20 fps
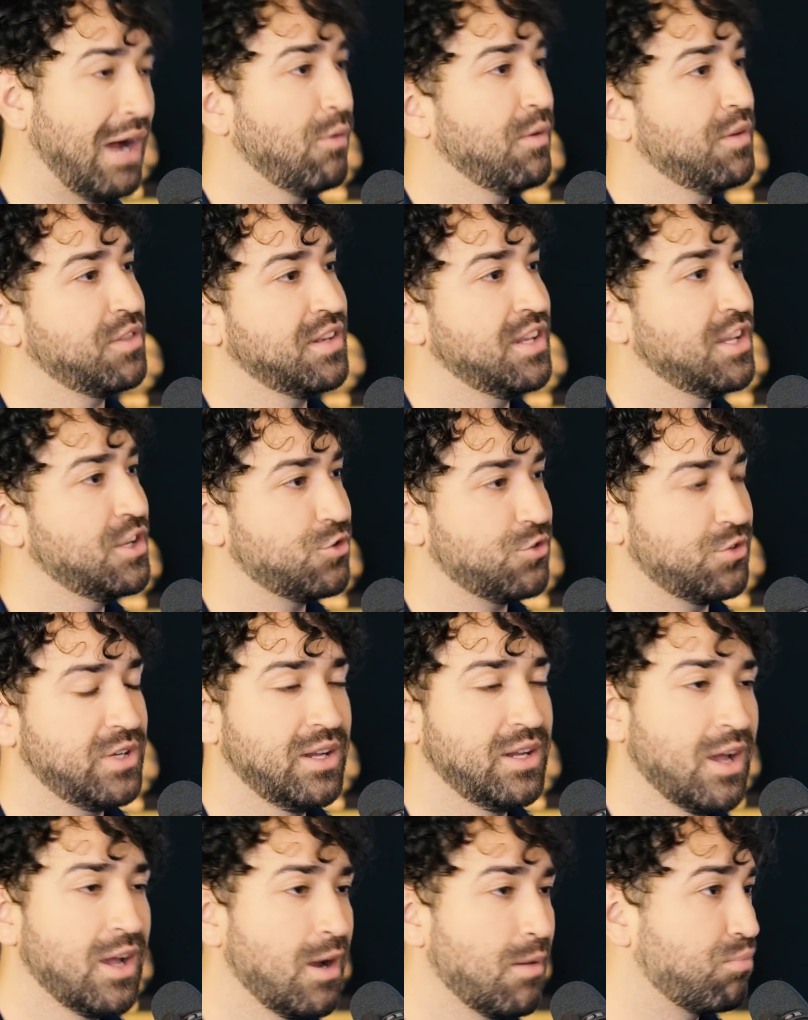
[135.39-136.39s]
Out with an
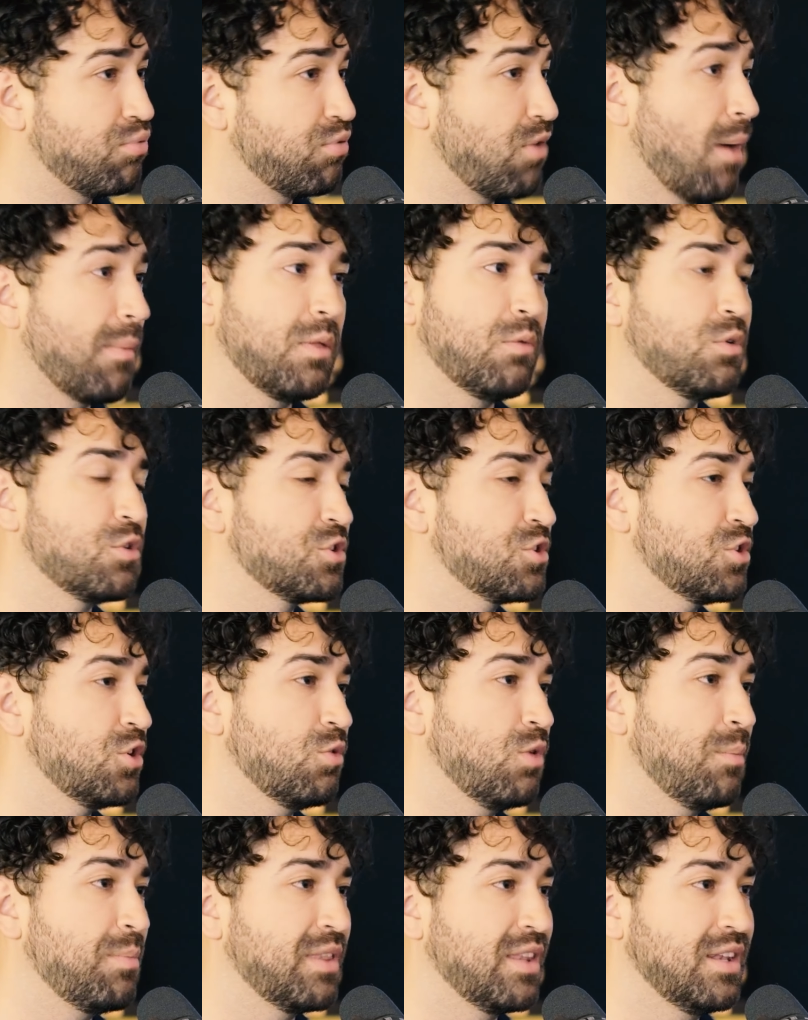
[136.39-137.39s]
injury, probably won't
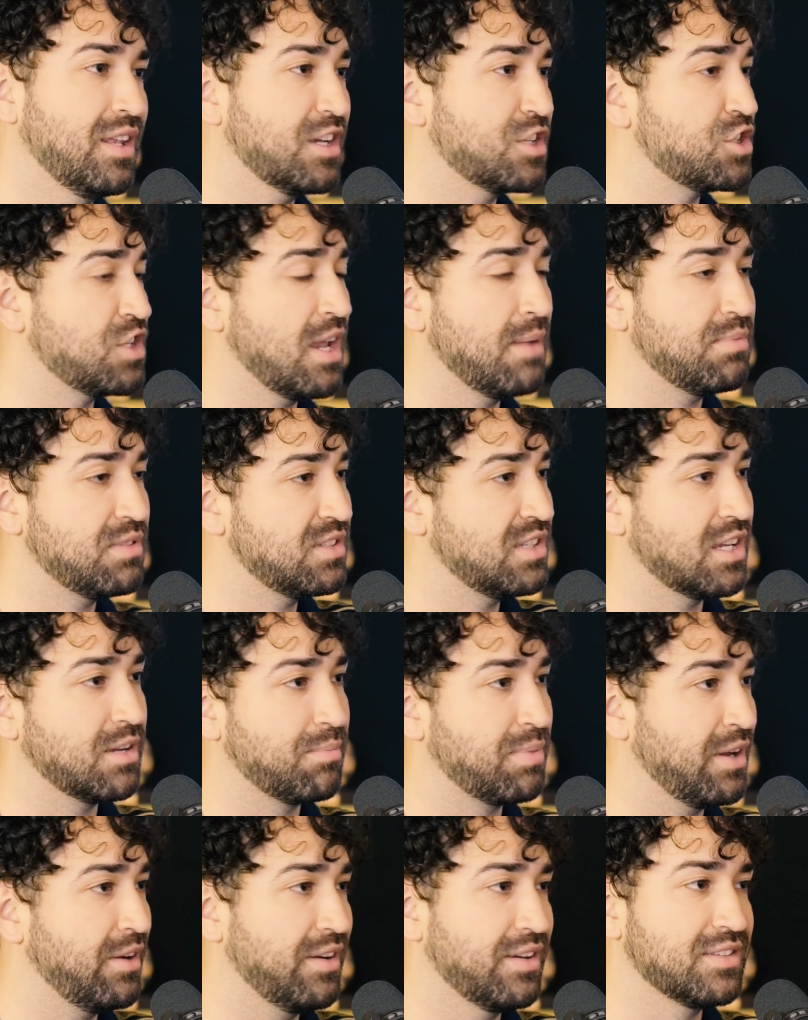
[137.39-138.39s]
show up in the next Champions League
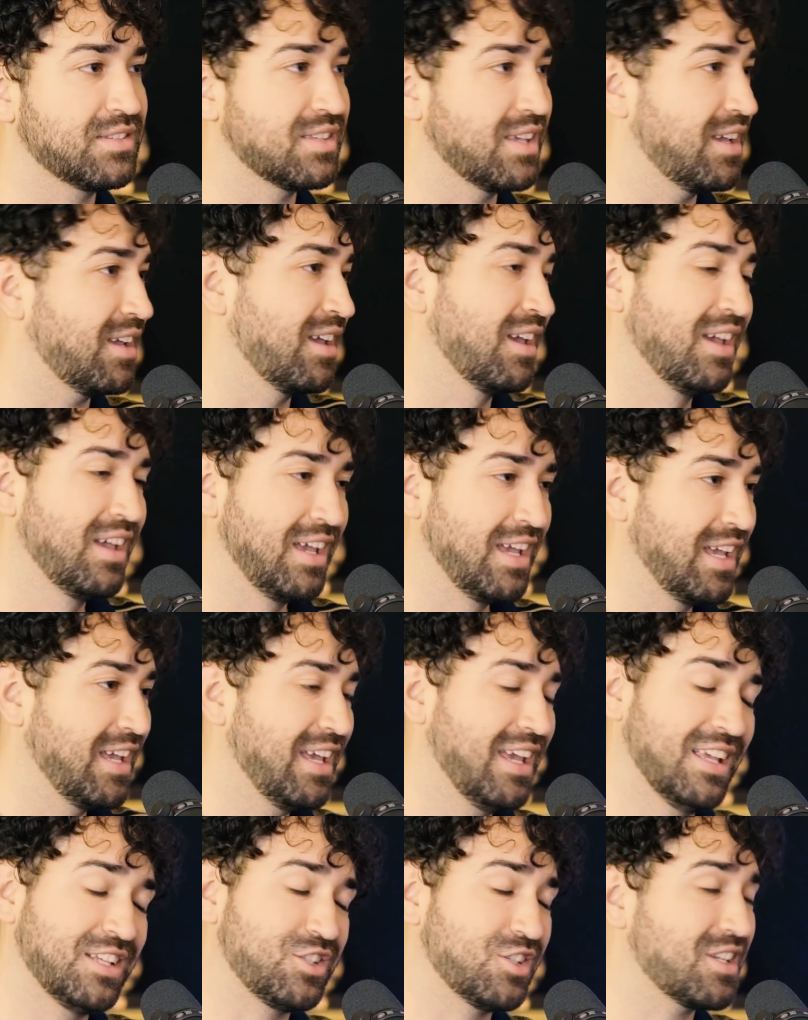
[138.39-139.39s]
appearance. Jesus, like,
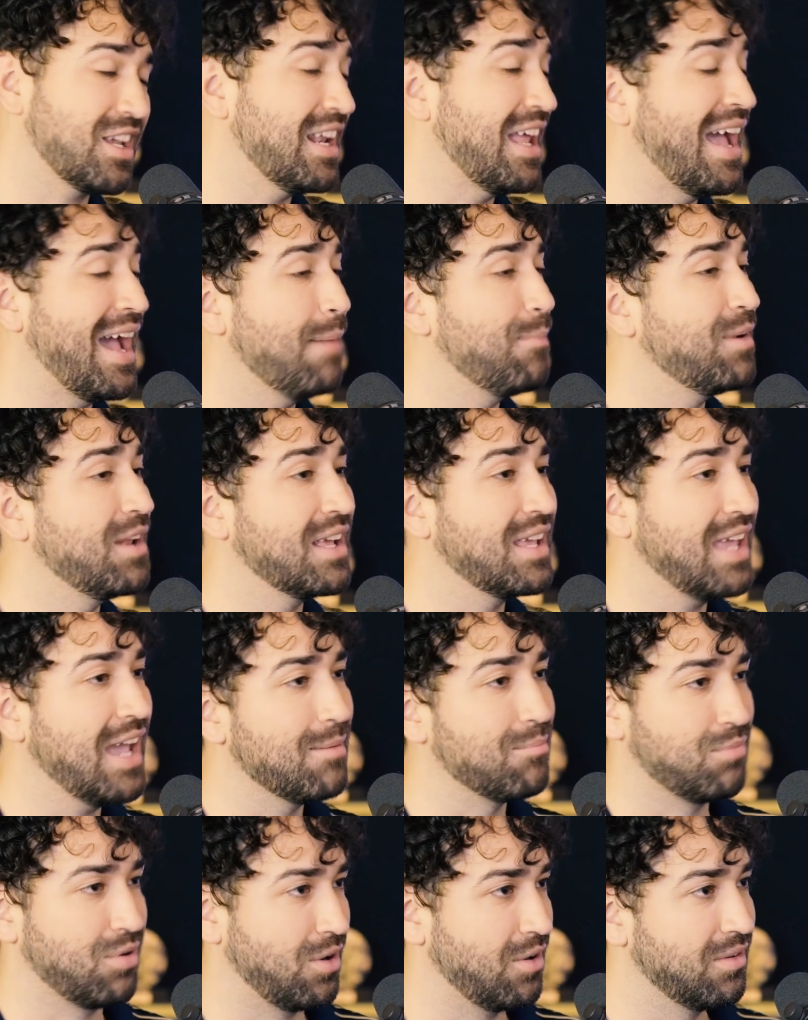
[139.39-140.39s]
it's just going to happen
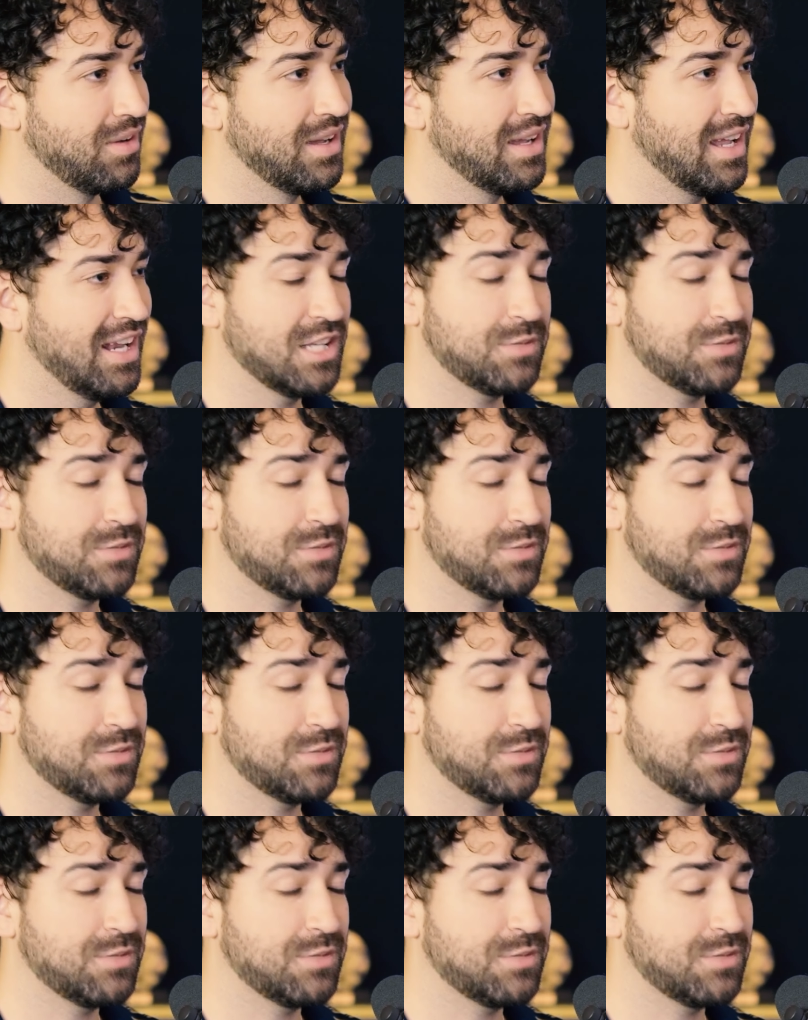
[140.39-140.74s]
again, bro.